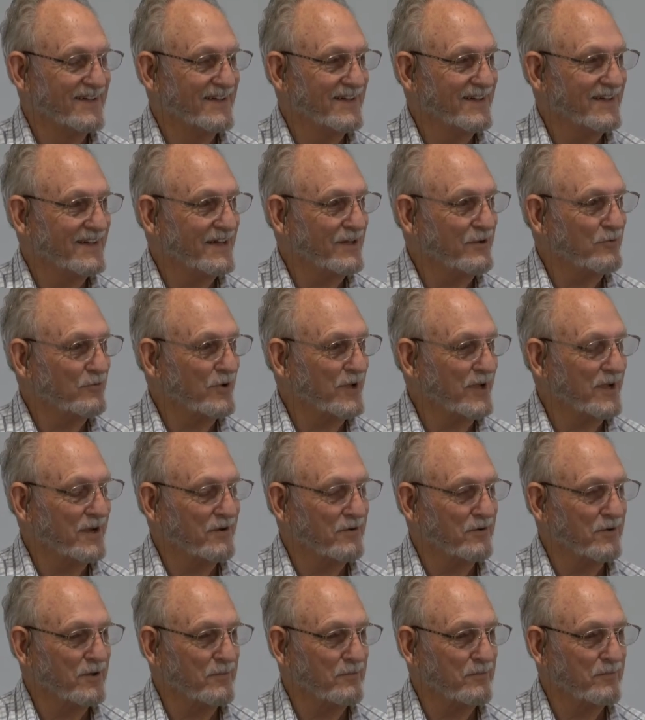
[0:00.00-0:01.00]
and we
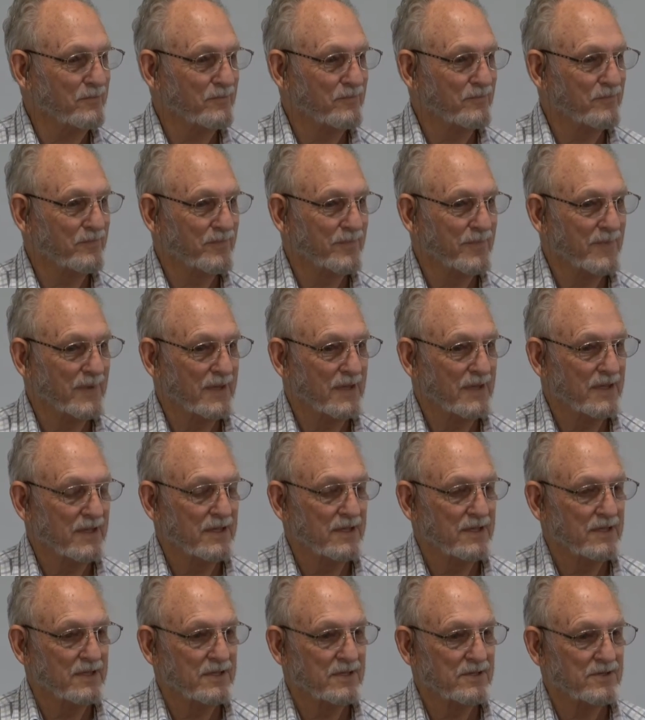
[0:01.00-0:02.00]
hear him.
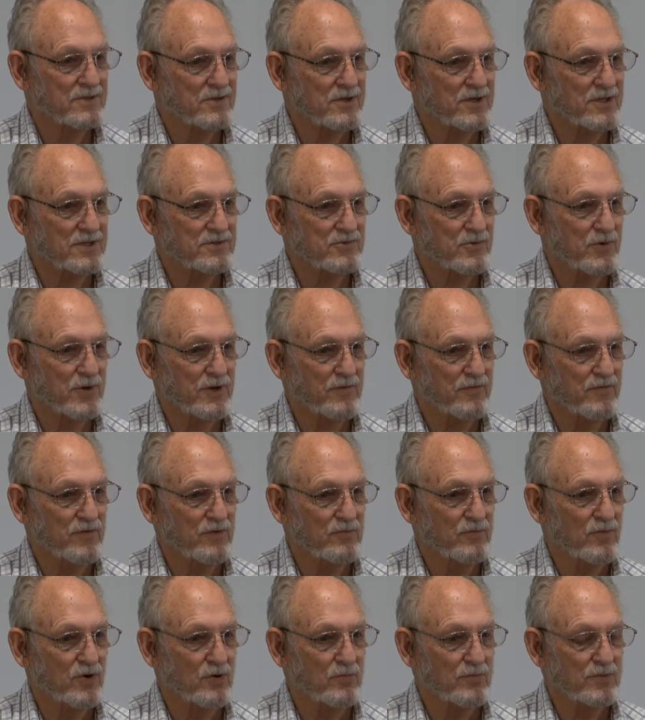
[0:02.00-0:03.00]
So let's wait a few
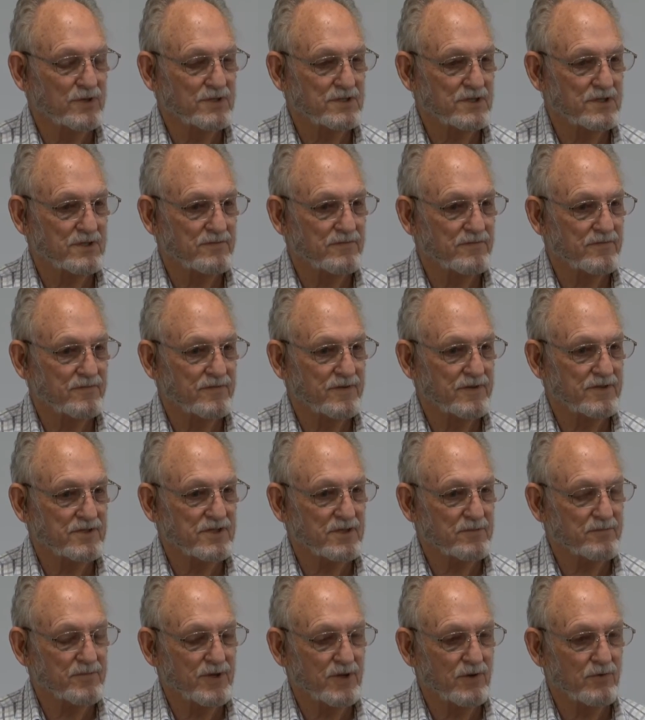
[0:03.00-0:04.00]
moments. If there's
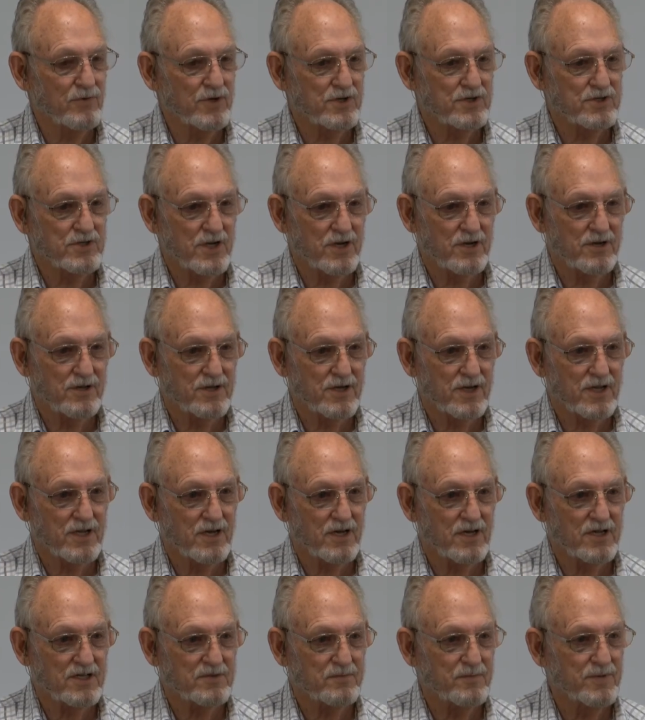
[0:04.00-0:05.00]
something you want to share that
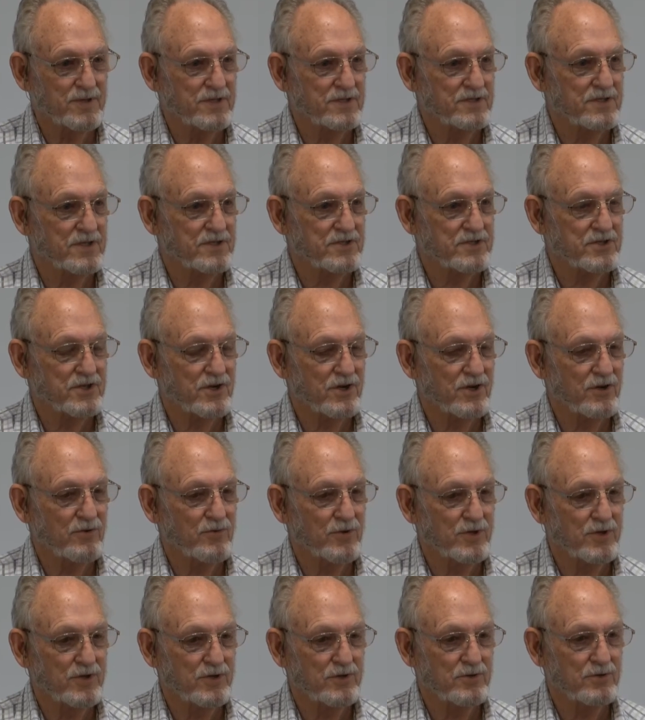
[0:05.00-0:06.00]
God's been sharing
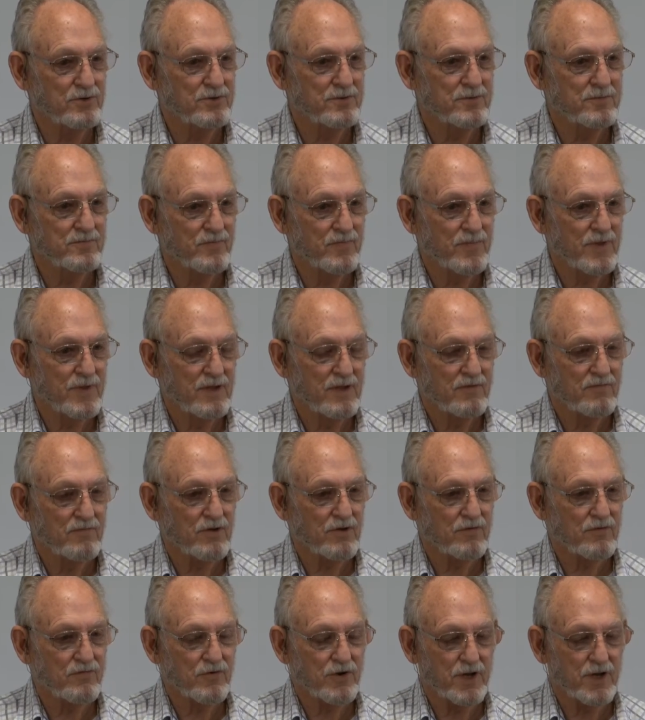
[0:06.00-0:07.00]
with you,
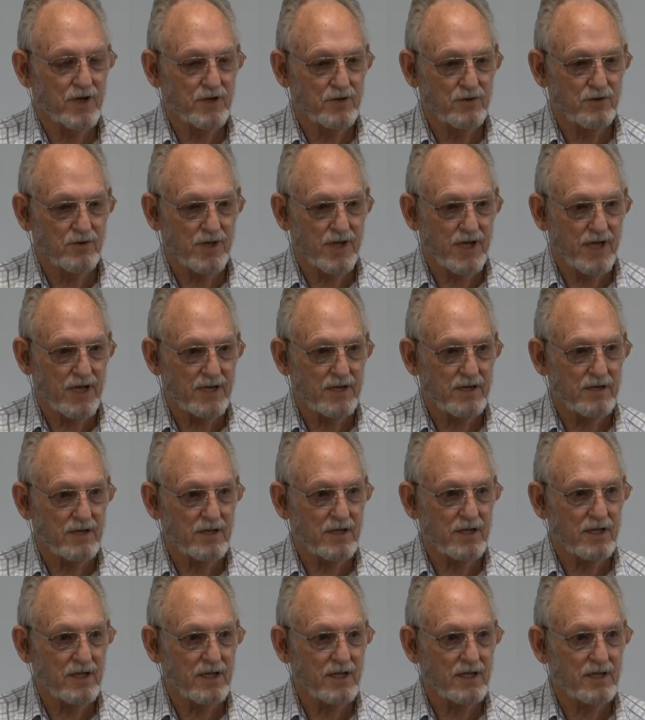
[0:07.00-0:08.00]
feel free to do
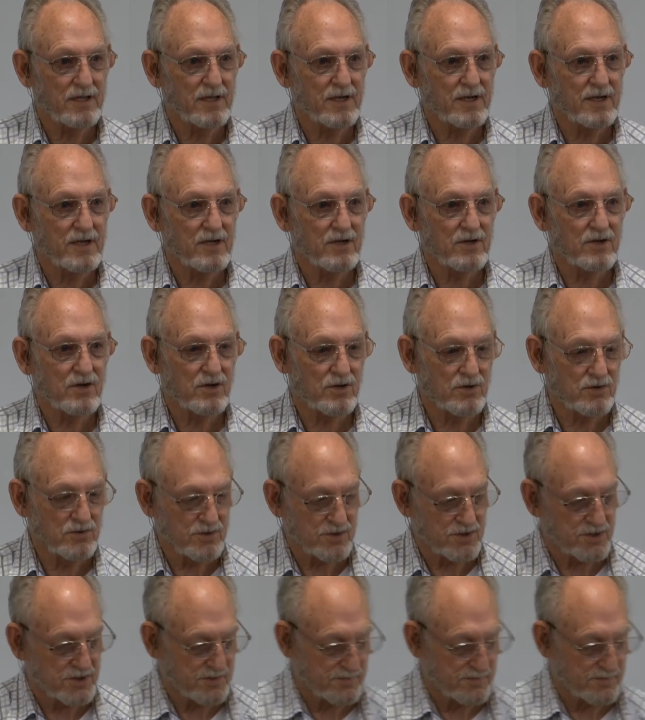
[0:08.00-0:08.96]
that, and then I'll close.